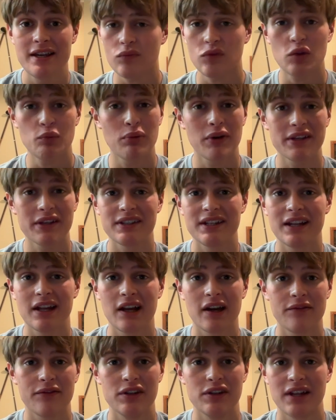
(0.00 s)
The President
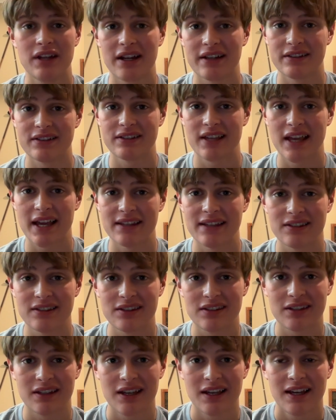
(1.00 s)
of the United
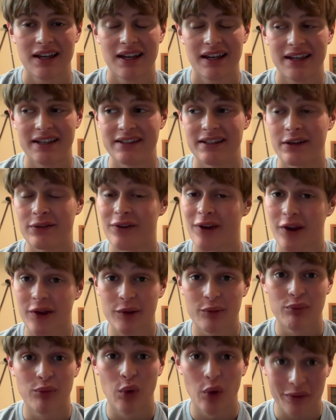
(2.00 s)
States is a very
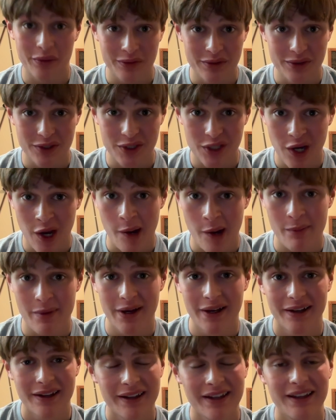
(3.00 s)
important job,
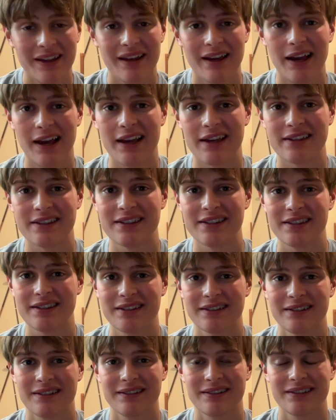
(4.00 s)
as
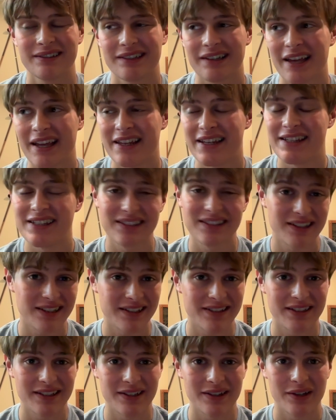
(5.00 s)
any
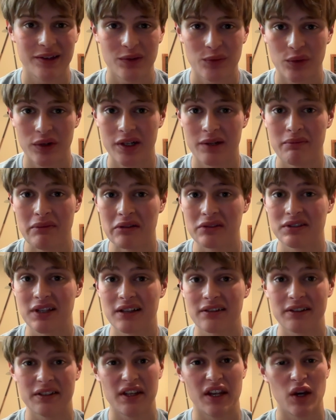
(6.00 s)
citizen would most
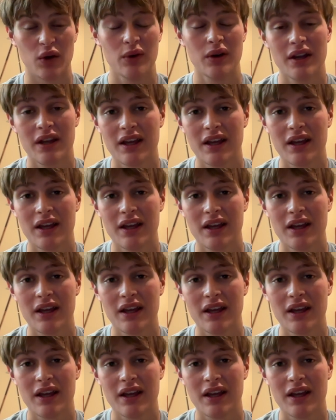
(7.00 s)
likely know.